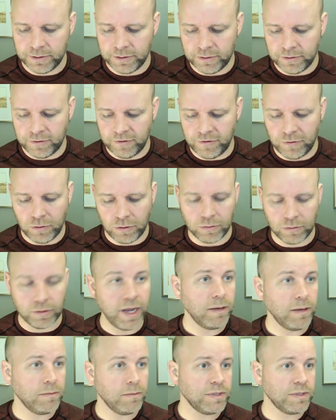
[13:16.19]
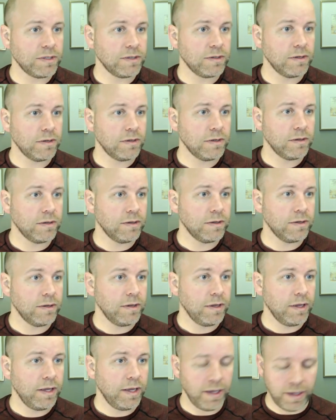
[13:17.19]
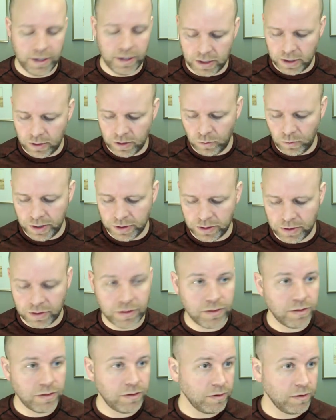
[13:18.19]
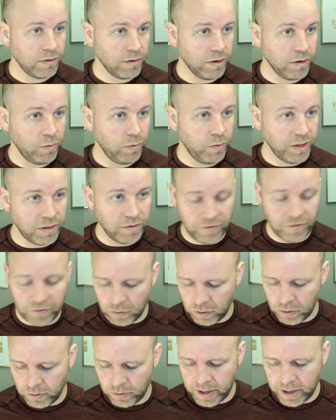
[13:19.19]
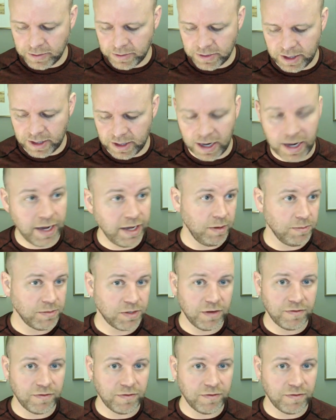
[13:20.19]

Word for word: 4 rems and a width of 4 rems and a height of,